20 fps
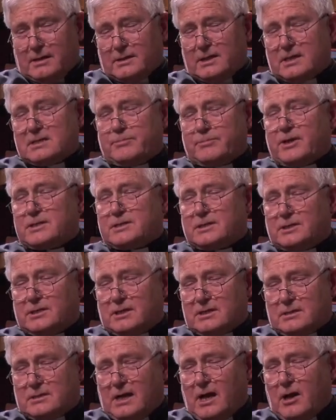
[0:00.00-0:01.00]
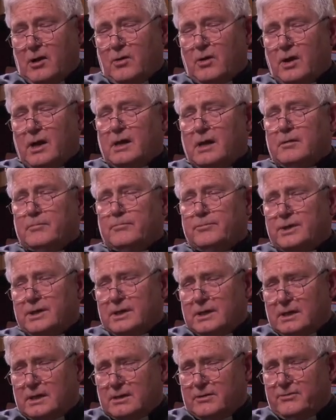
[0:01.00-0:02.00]
This message is now
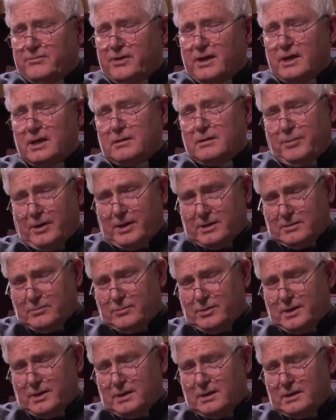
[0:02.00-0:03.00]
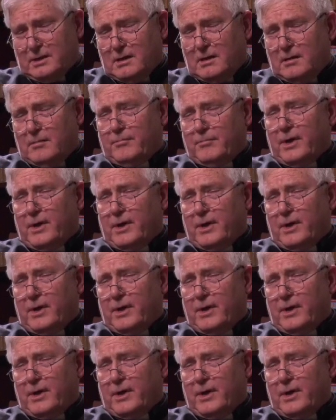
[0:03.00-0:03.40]
being conveyed, by the way,